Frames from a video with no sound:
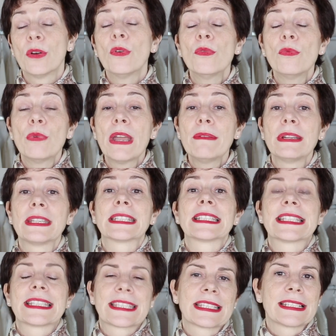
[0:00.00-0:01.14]
or wearing
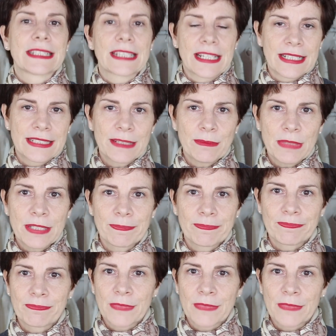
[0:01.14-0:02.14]
silk items,